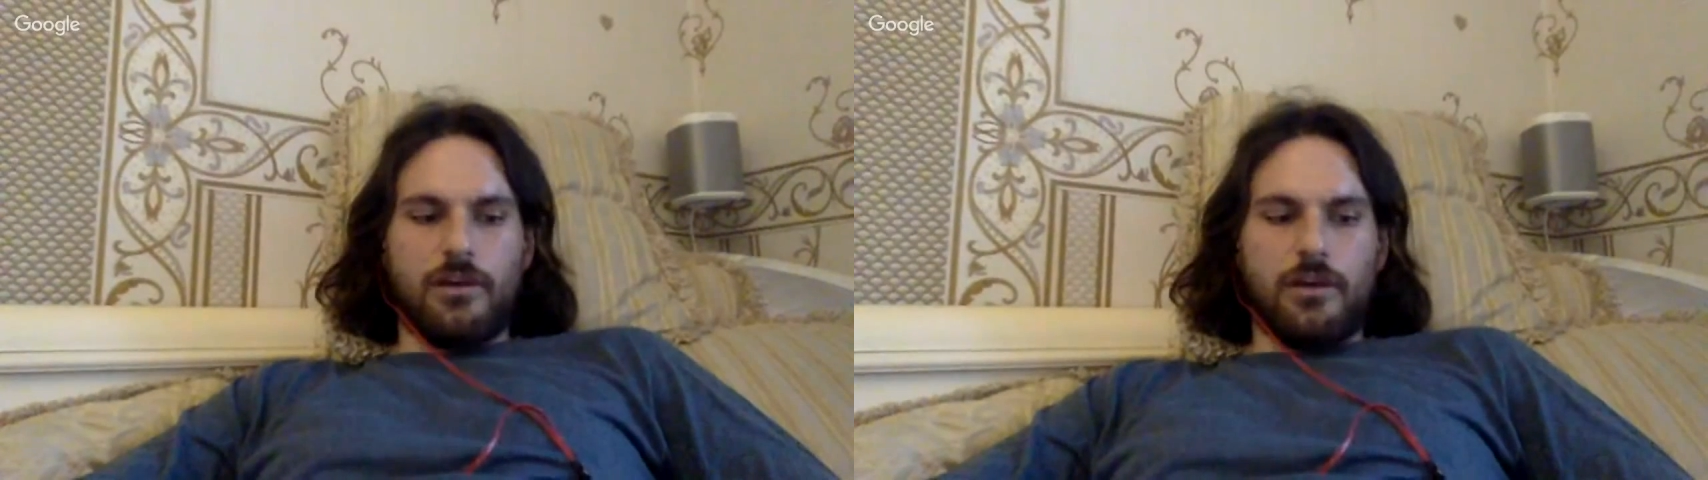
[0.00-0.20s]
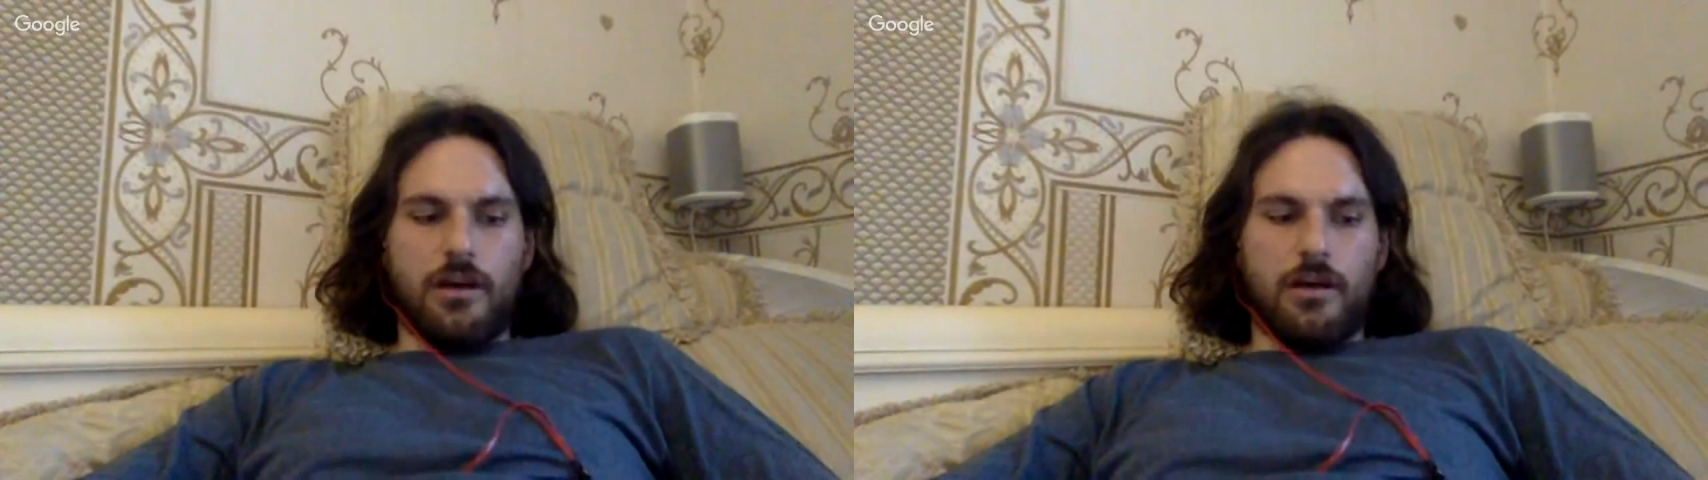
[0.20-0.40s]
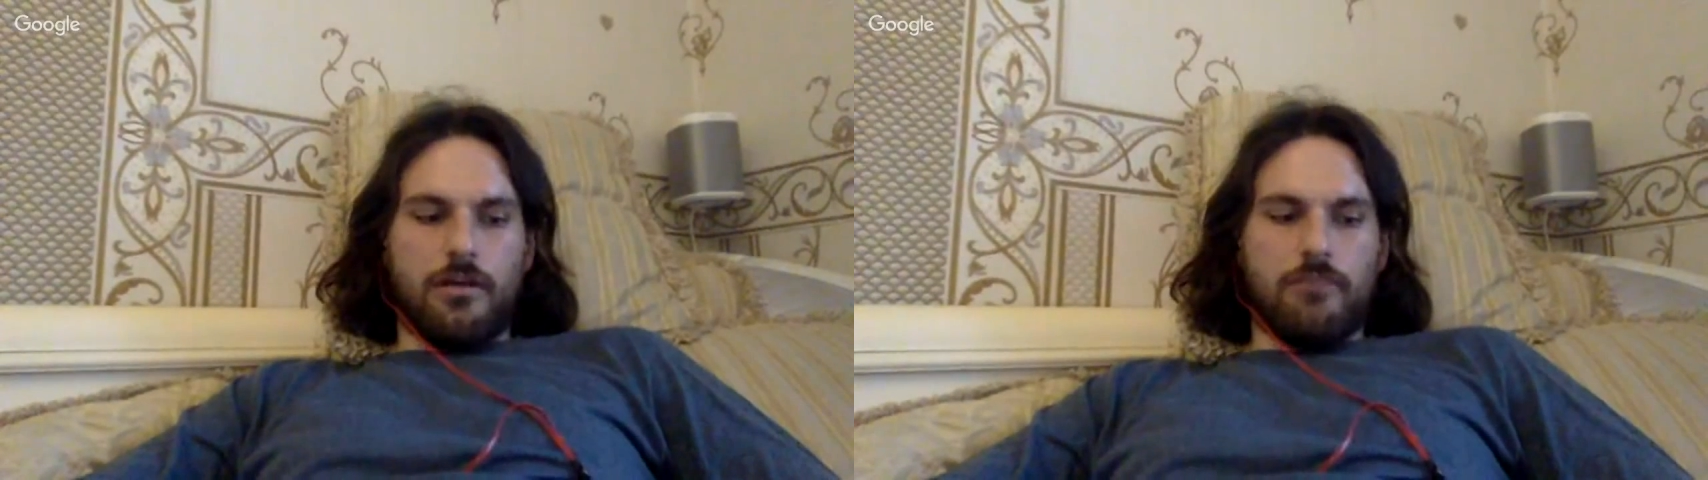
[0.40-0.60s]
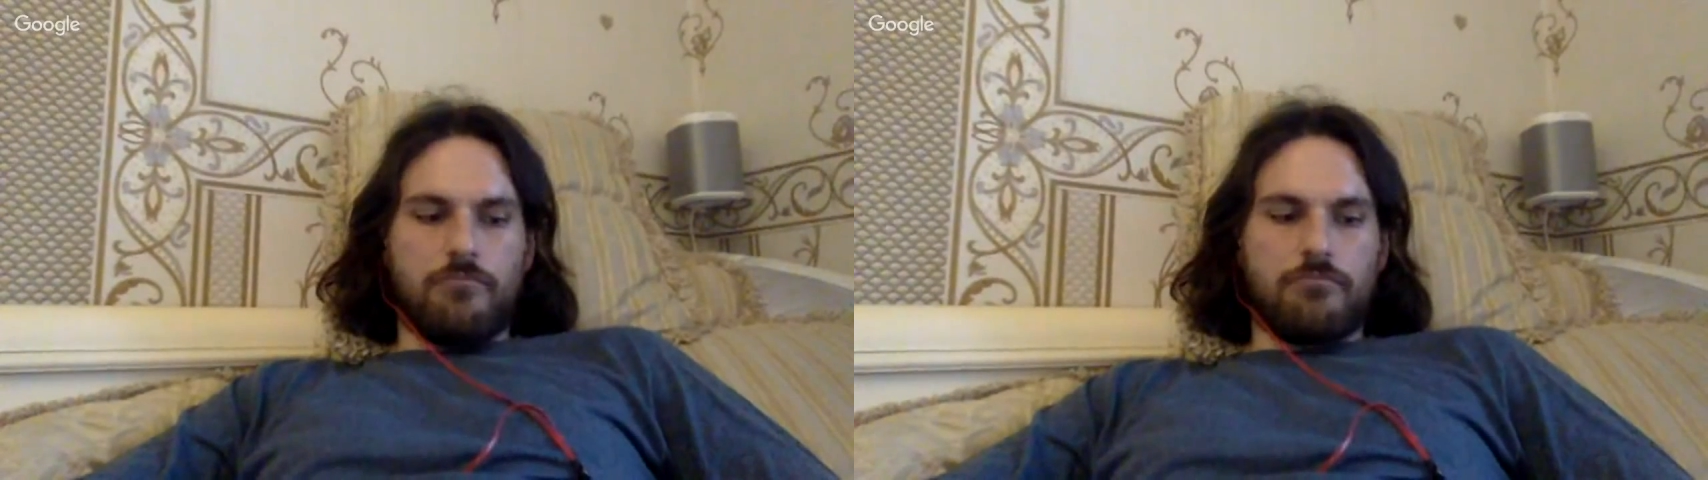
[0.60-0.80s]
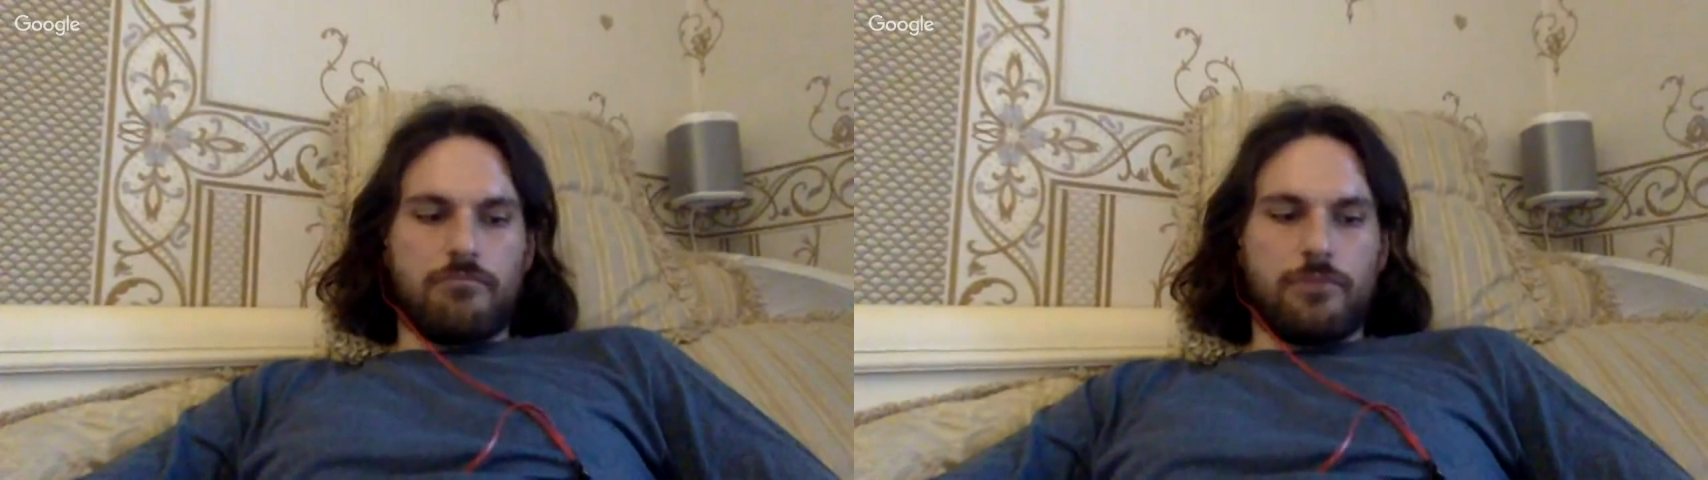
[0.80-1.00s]

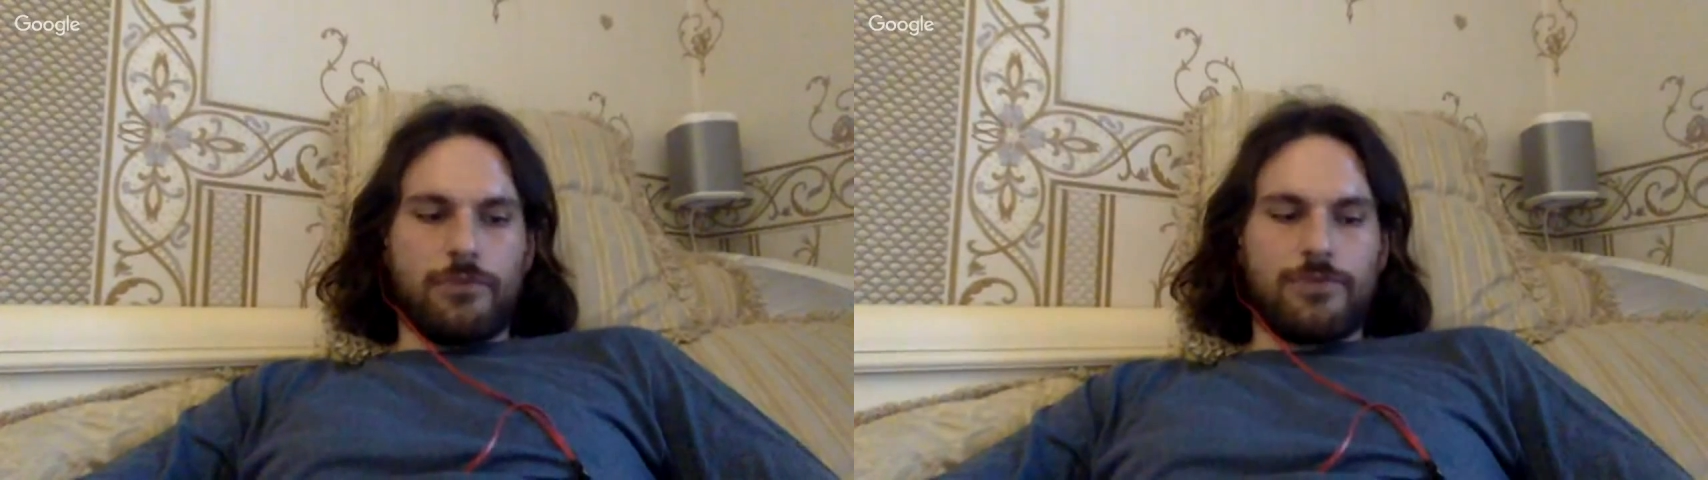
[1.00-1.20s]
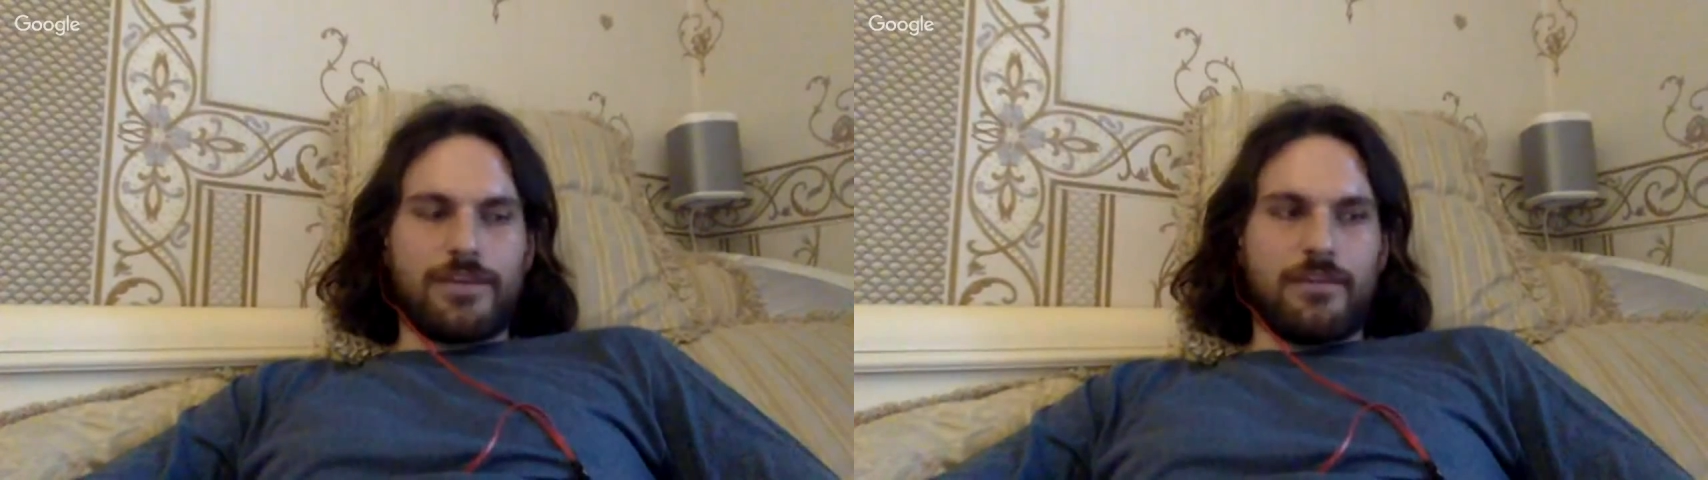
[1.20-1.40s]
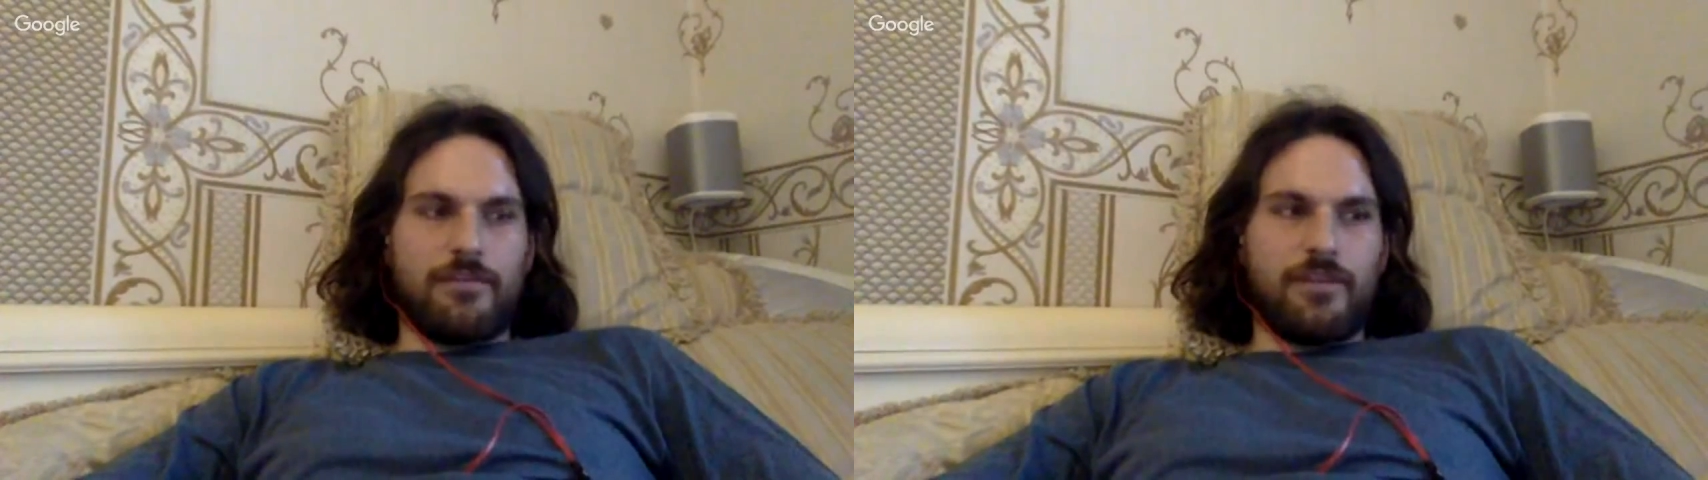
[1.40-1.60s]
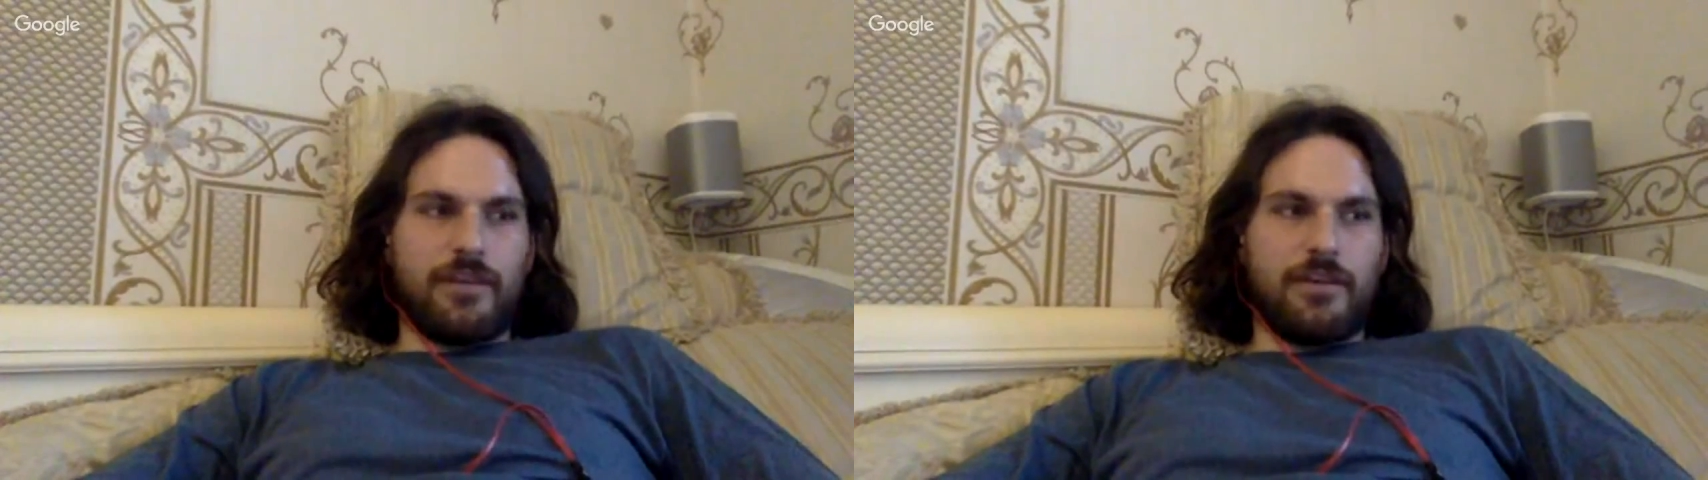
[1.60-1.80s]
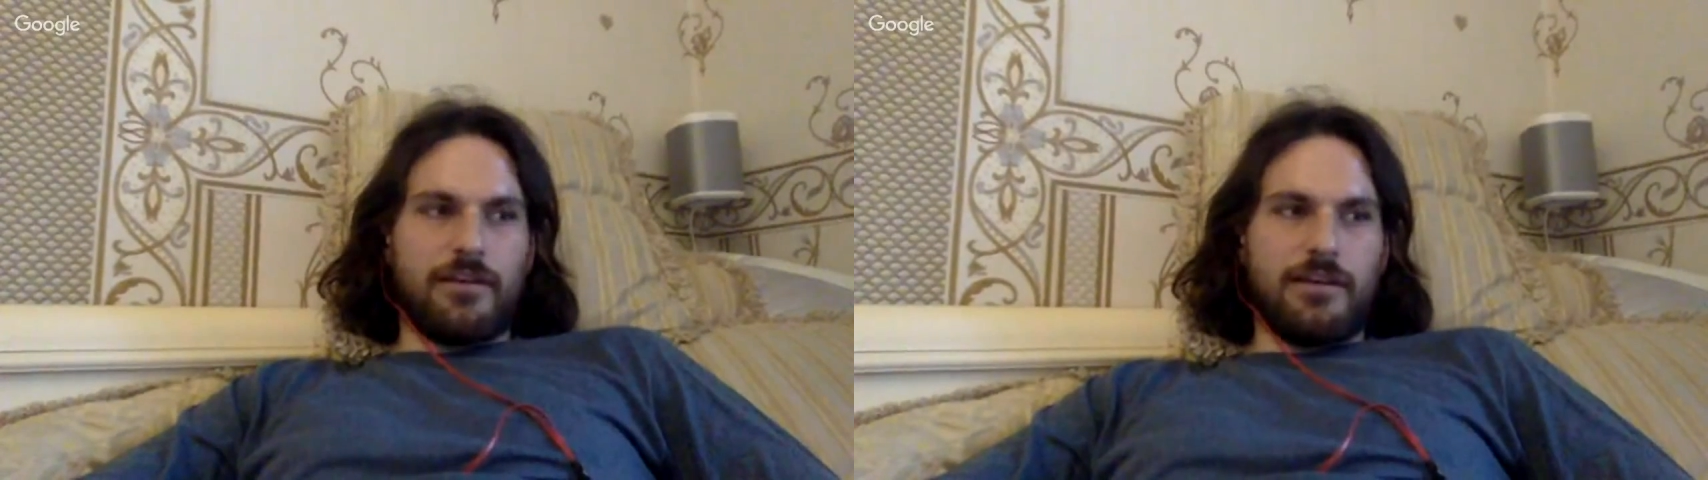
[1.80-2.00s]
lose that
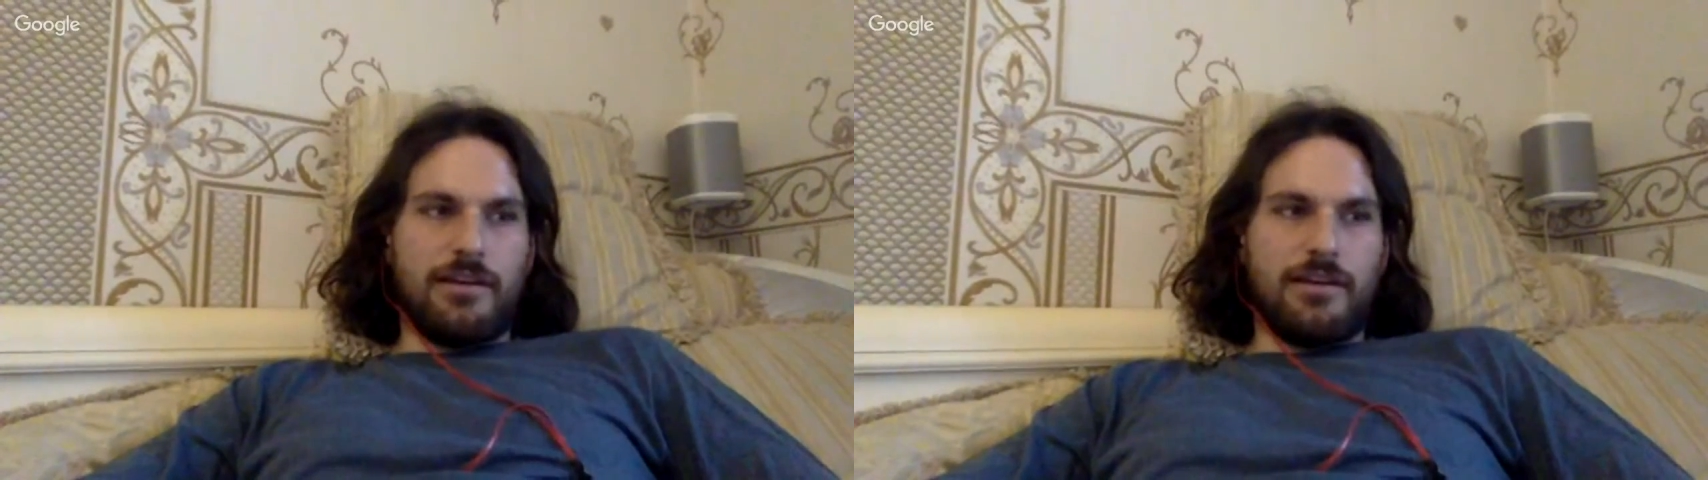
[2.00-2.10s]
fear.